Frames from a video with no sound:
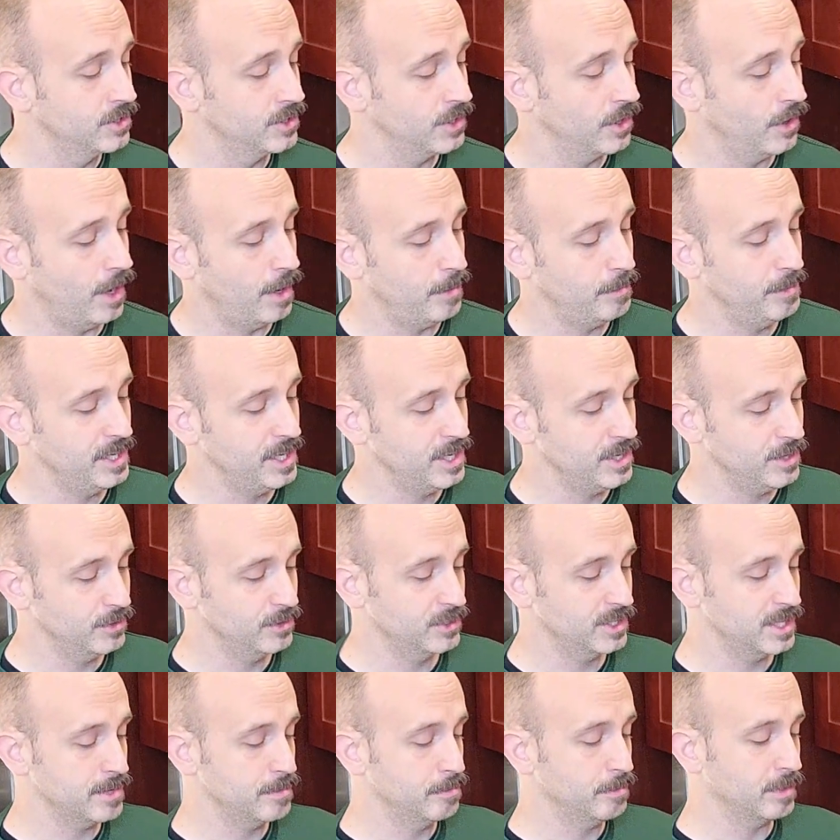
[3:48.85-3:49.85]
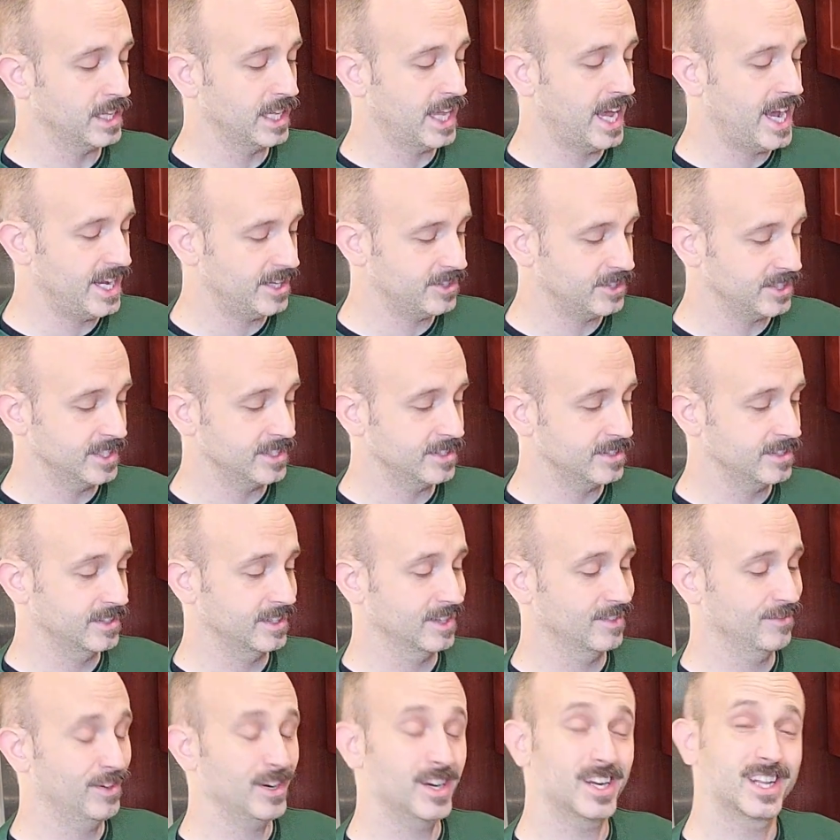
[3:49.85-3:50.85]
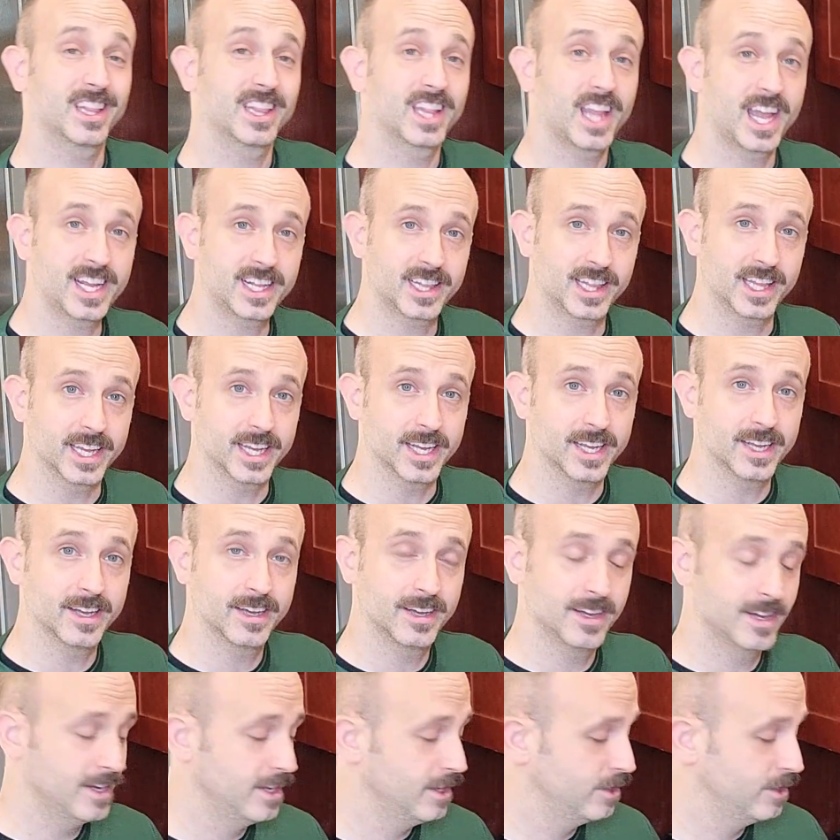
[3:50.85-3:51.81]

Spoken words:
So I'm going to use the molasses very lightly